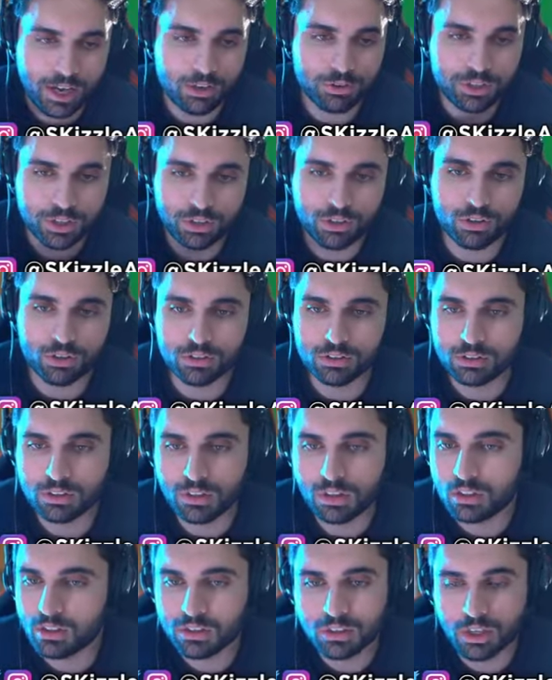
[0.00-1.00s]
now they're gonna,
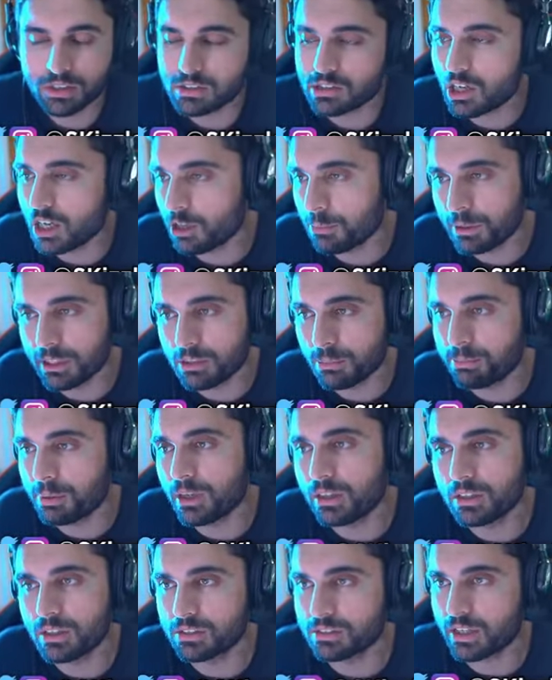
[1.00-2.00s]
it's all about the
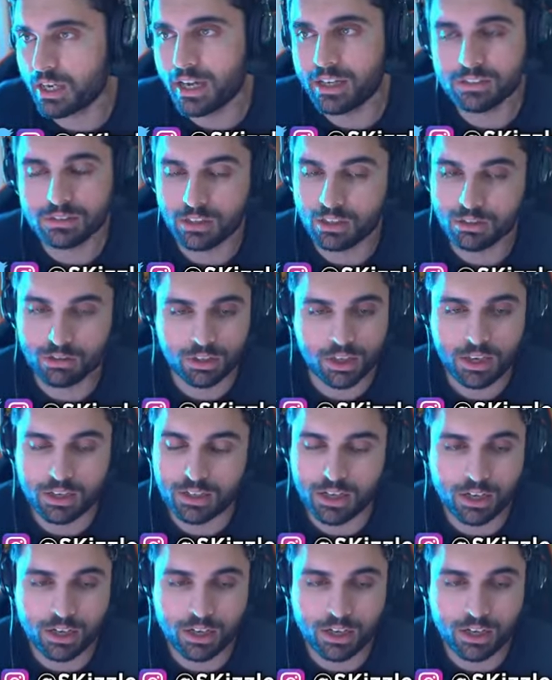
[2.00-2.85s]
bundles, guys. They're gonna